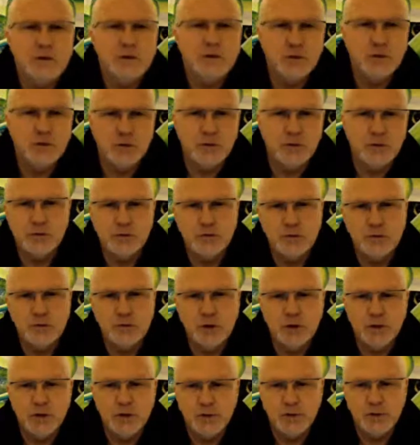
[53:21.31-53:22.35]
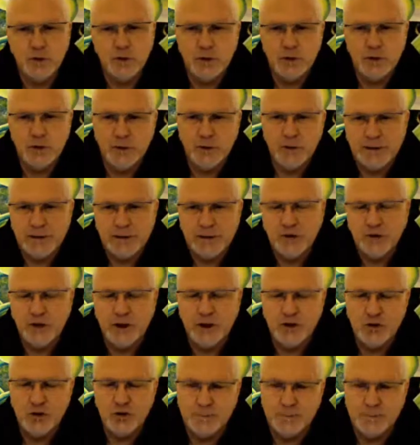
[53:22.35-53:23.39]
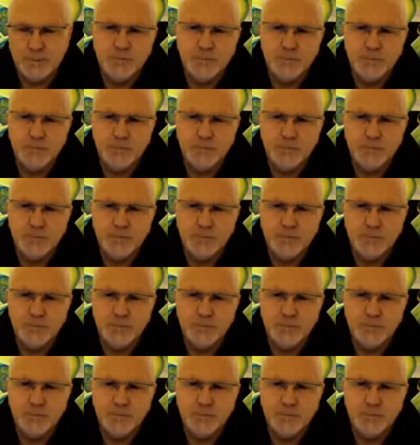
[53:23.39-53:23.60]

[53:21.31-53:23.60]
to follow your inner teacher.